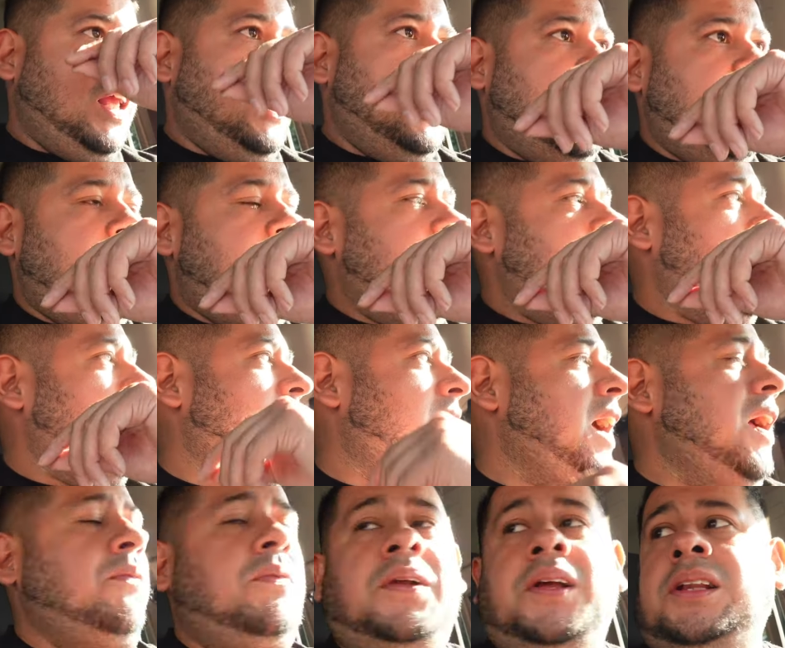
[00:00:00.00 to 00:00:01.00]
and
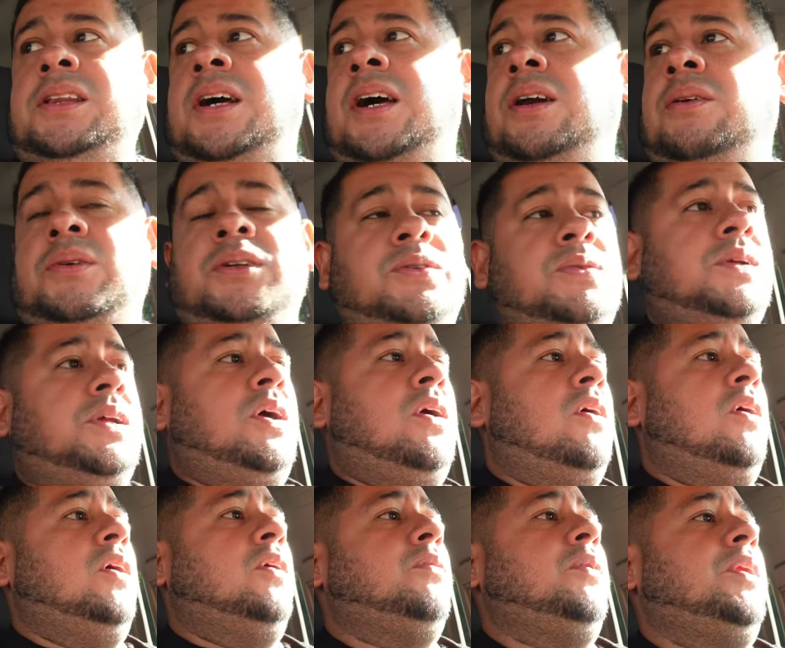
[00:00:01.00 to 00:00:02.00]
I really thought it was really
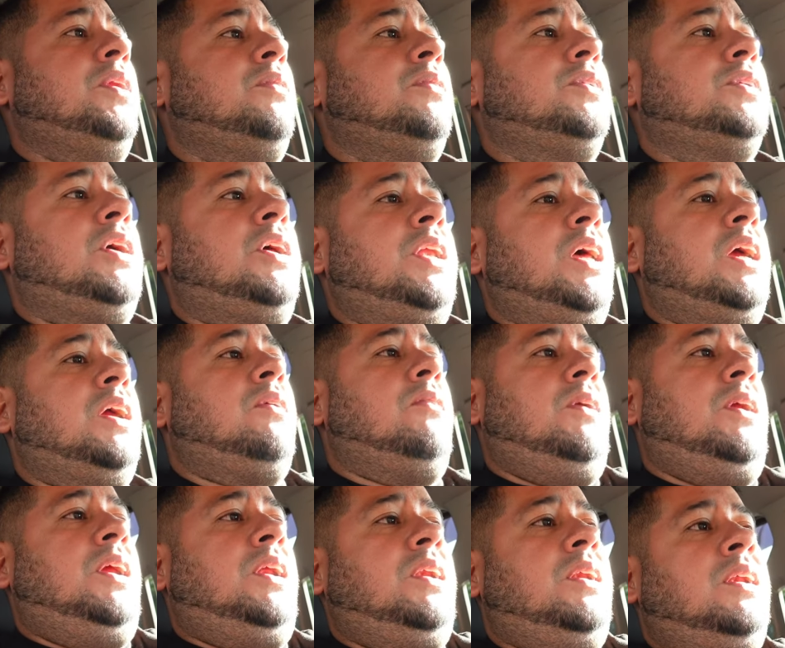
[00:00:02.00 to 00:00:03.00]
hard when it was on that
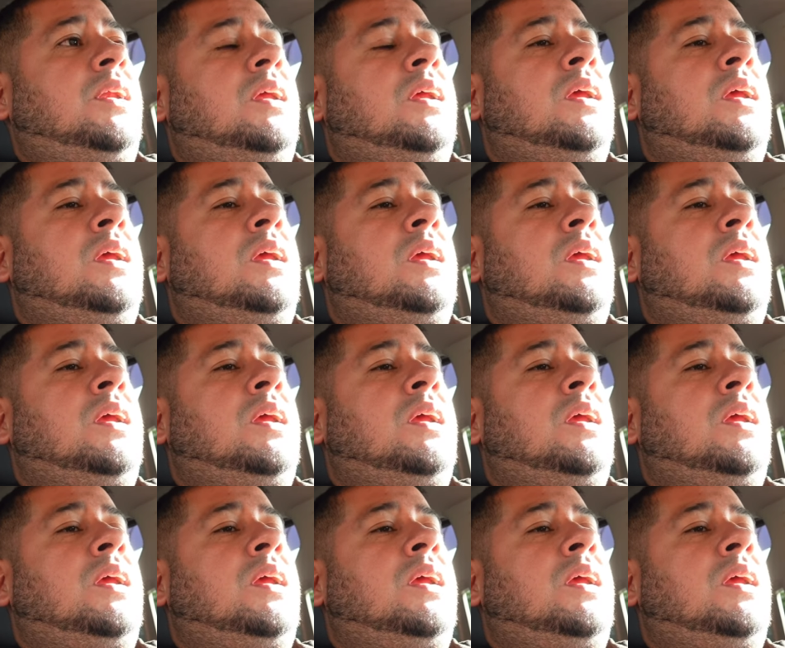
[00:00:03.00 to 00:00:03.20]
green,